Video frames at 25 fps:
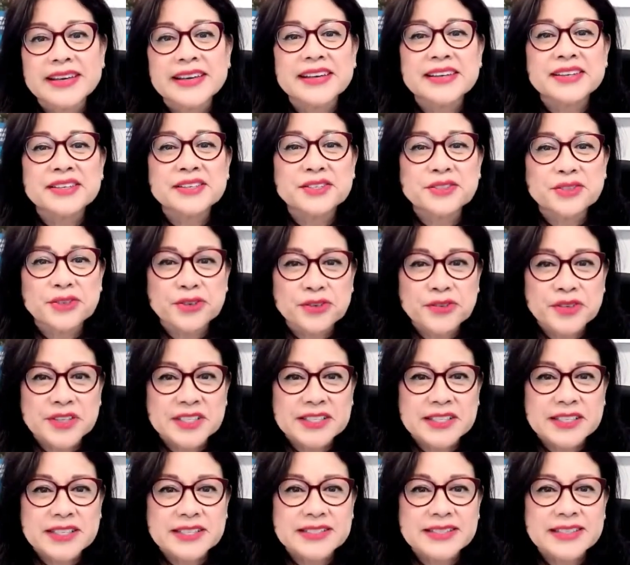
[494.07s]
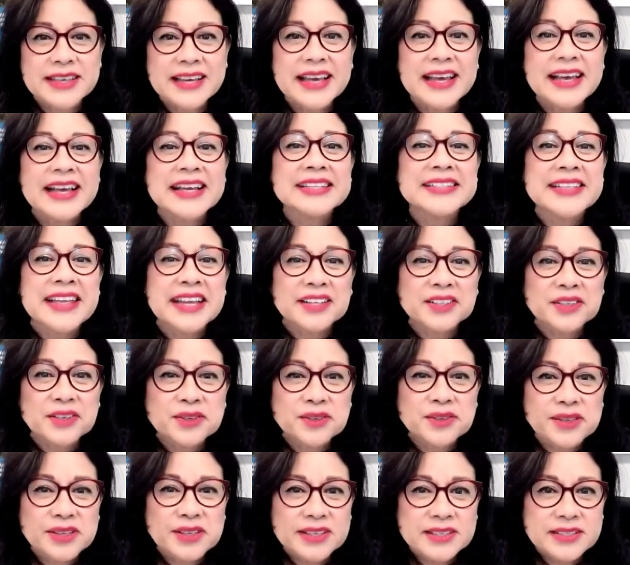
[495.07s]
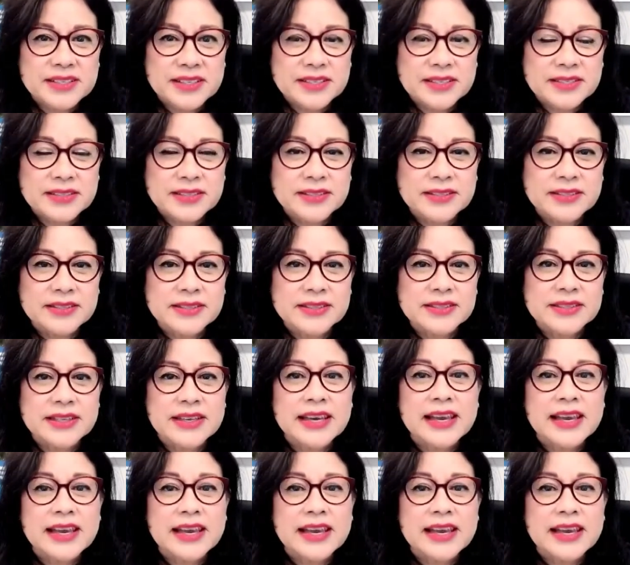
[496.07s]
services, technical assistance,